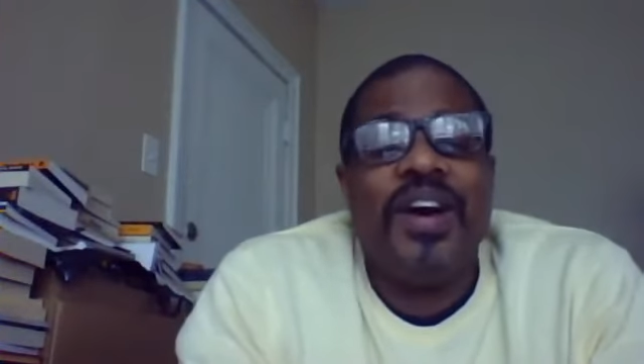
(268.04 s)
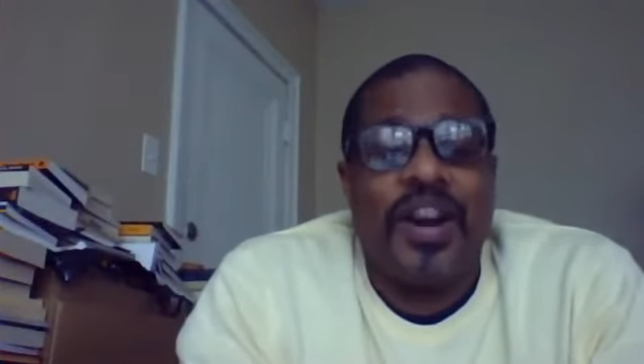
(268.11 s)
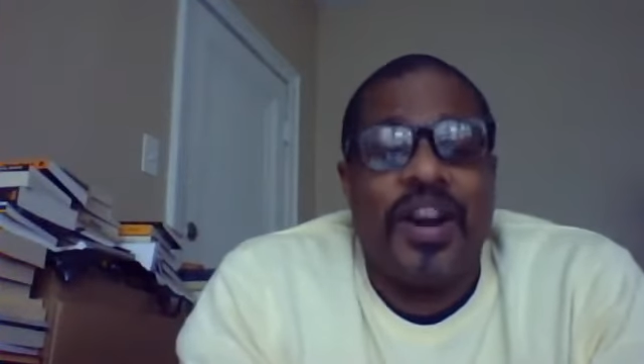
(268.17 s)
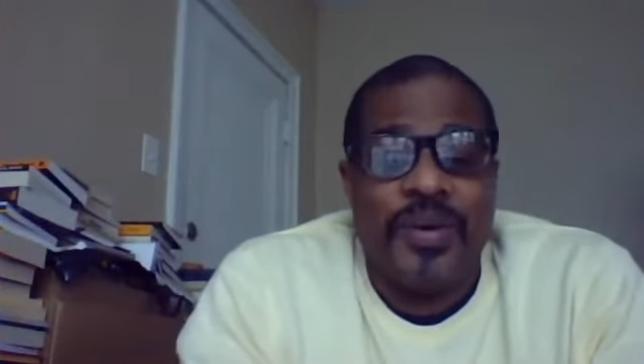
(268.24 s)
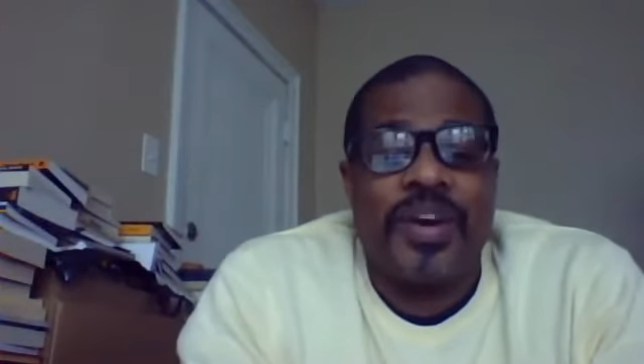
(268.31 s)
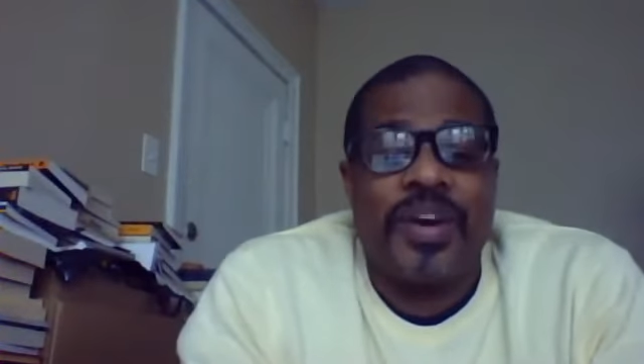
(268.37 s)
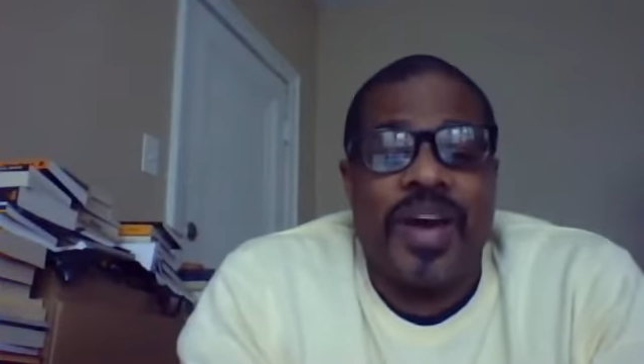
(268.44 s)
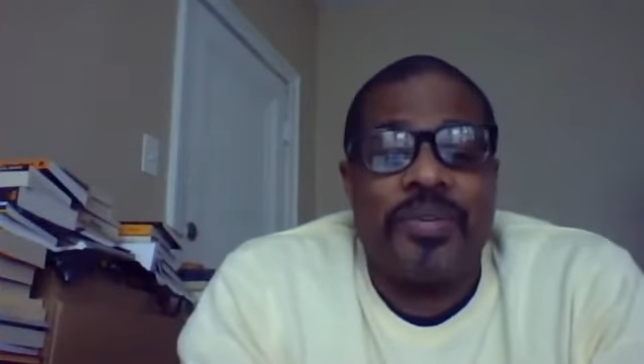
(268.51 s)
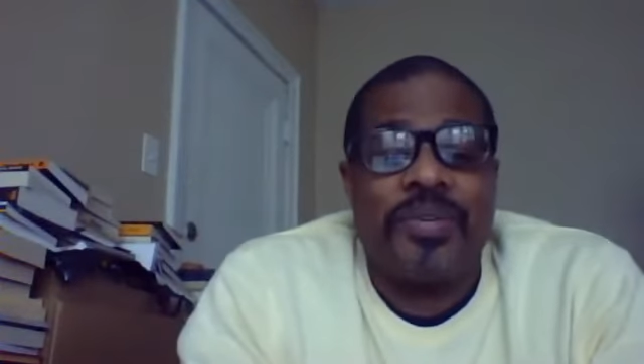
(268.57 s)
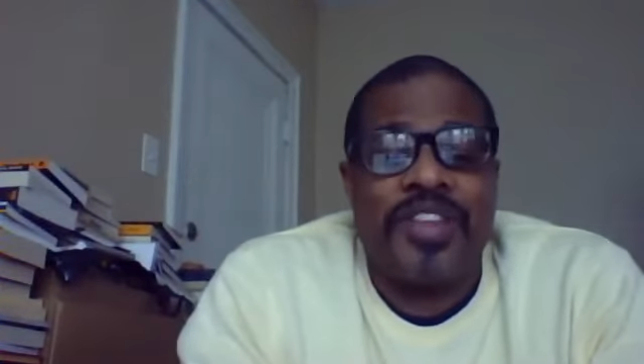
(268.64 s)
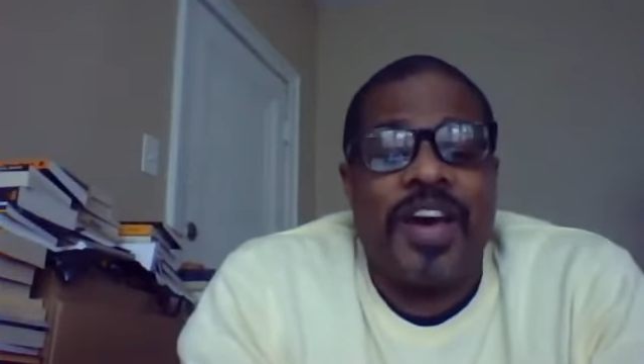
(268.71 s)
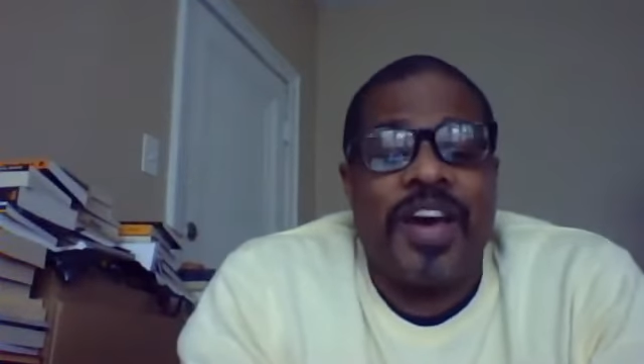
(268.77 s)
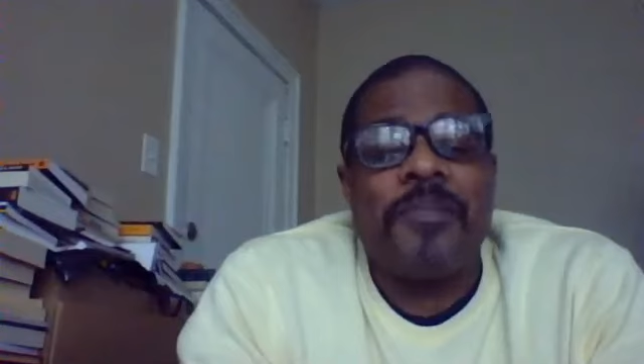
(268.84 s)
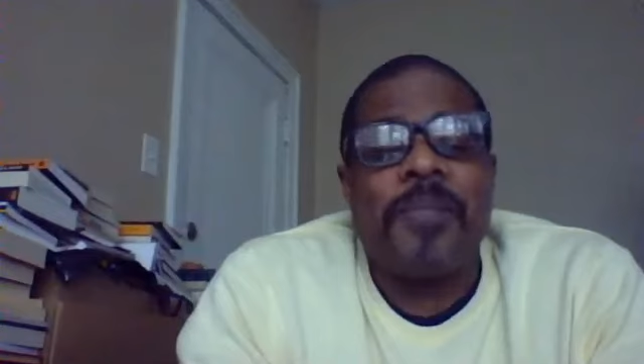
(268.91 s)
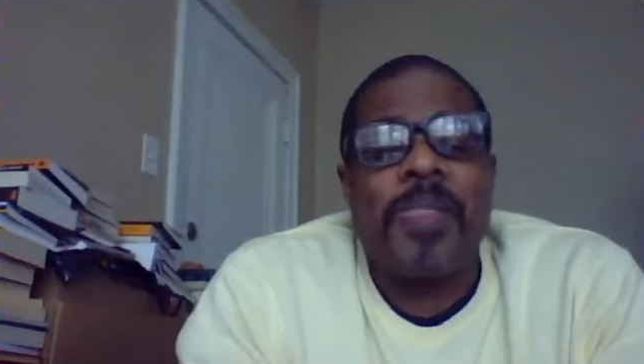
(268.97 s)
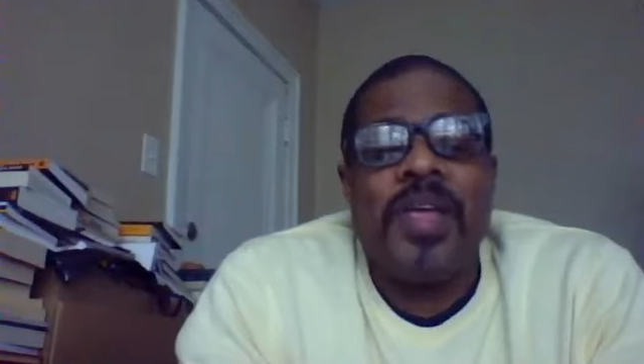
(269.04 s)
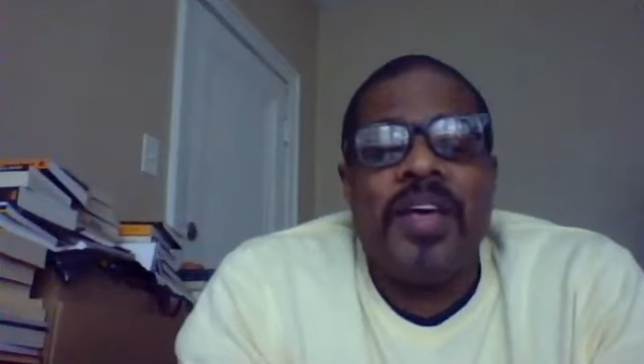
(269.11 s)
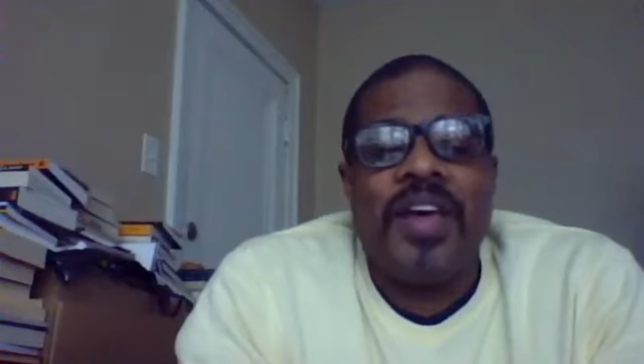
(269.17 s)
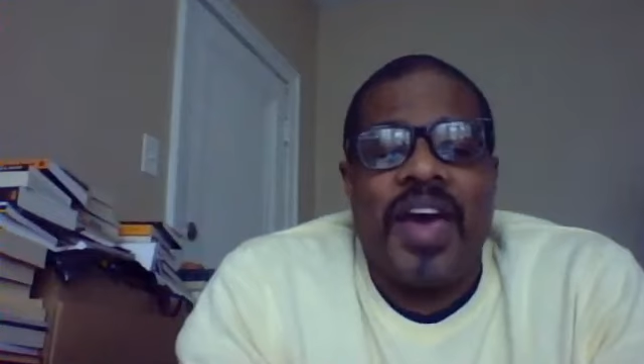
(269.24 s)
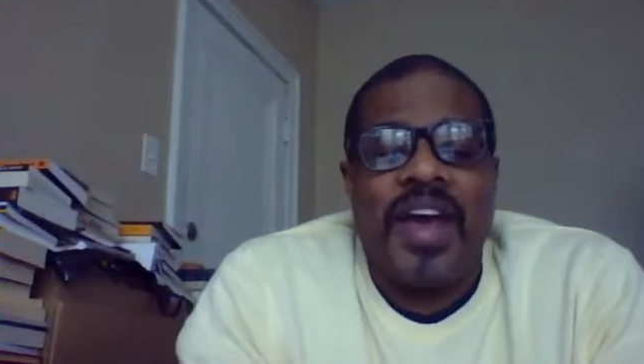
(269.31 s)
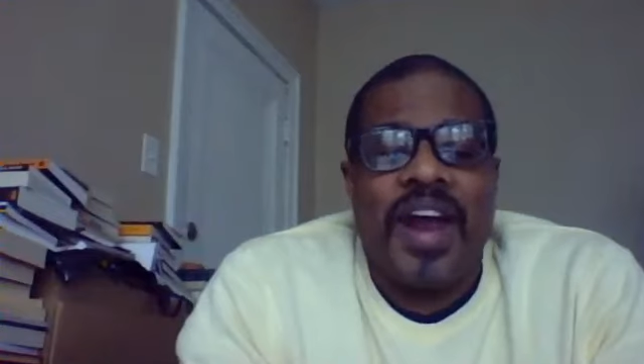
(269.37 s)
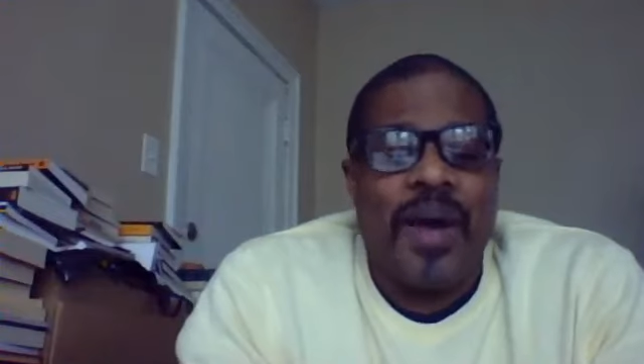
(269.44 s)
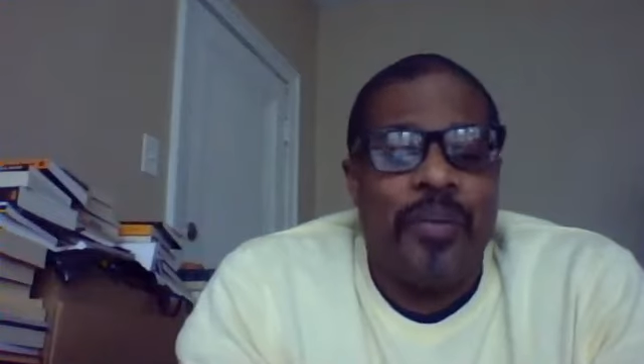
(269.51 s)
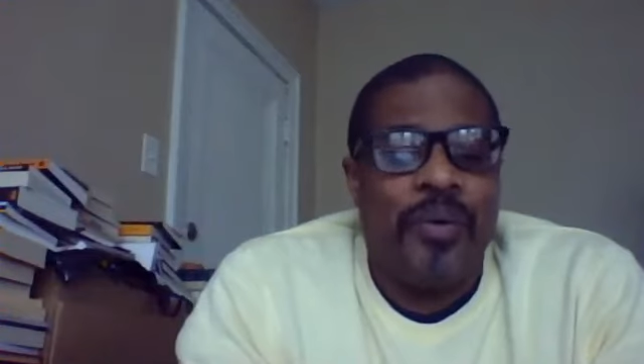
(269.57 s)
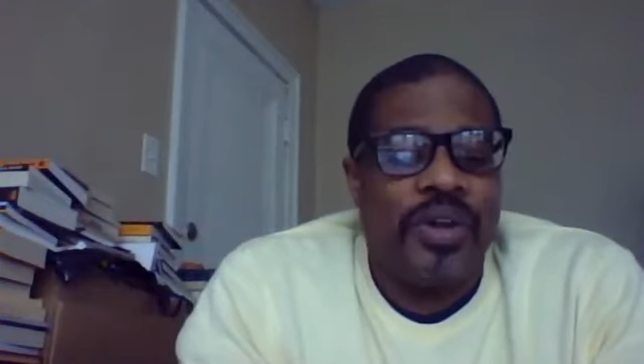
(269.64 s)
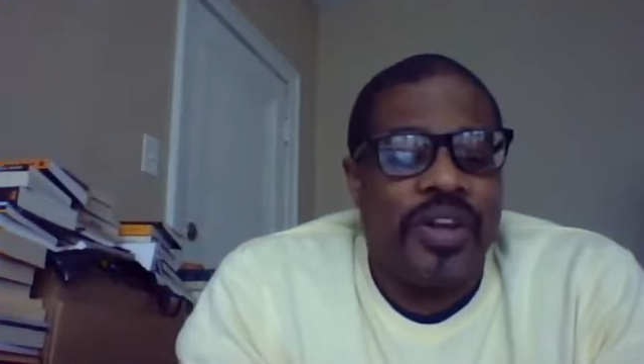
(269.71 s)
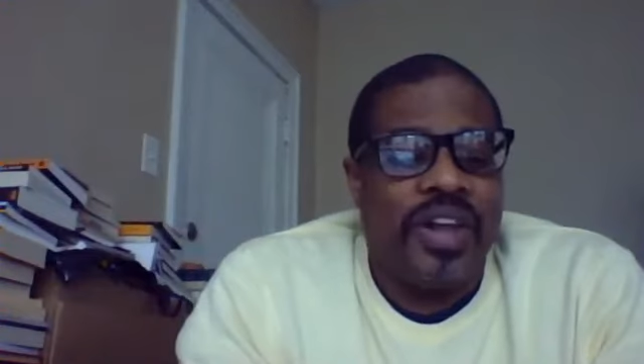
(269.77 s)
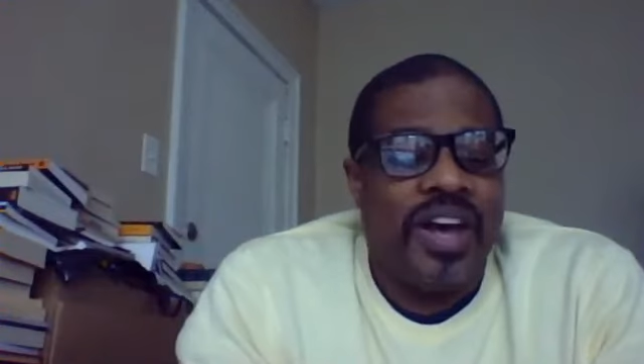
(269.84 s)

Are you okay with that? And I will.